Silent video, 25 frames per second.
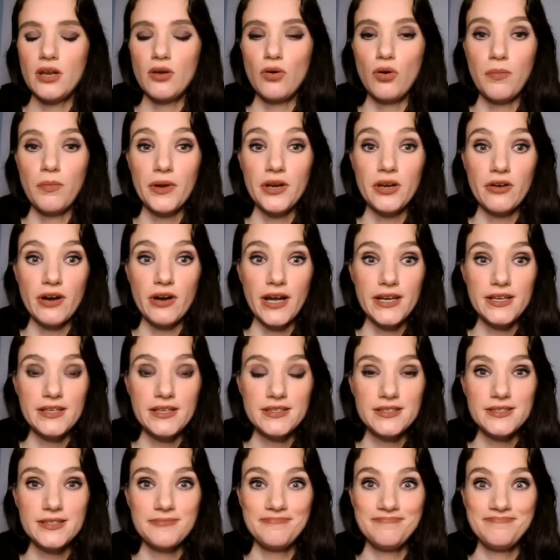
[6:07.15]
open your
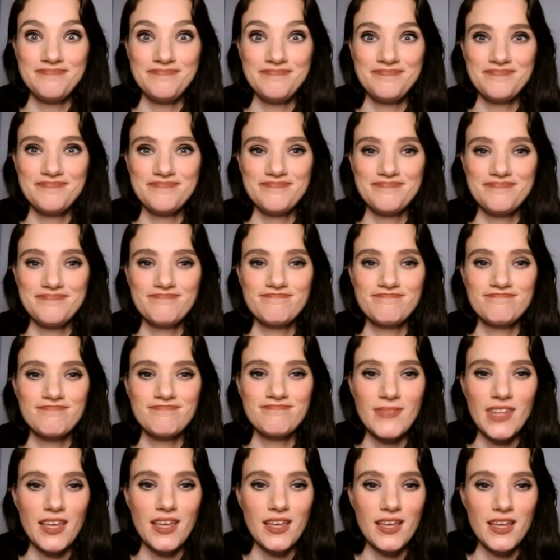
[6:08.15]
eyes
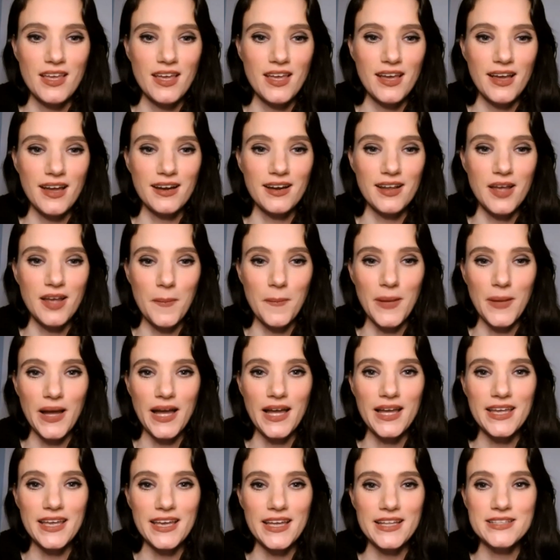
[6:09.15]
and come
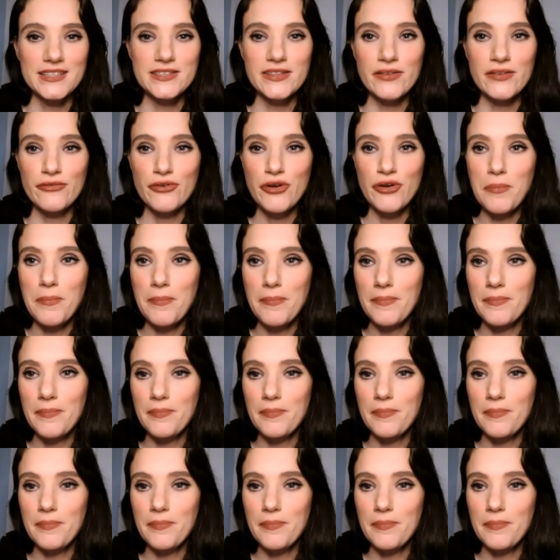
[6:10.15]
back into the room.